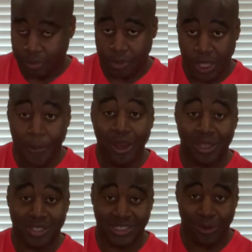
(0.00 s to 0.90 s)
comparing
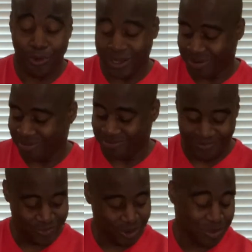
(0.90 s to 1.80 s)
it to someone,
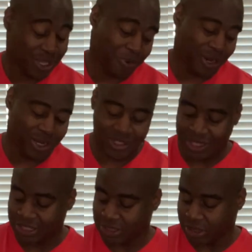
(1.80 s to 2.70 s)
we're going to be comparing it to
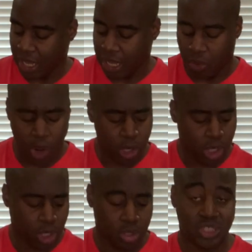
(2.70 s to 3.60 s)
this uh, water
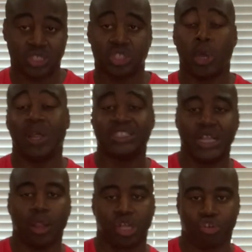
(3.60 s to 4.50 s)
here. This is known as
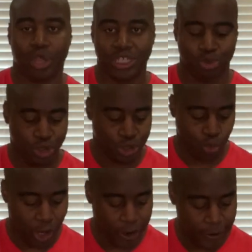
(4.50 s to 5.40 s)
electrolyzed reduced water.